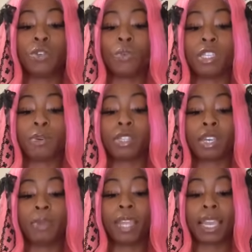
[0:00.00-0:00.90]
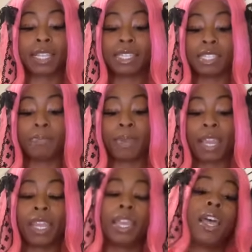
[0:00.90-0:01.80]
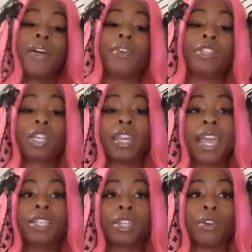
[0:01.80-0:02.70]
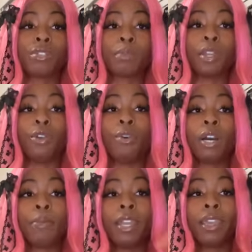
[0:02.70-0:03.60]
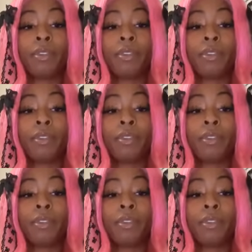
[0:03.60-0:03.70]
You and this person could be like anticipating this connection or something new coming in,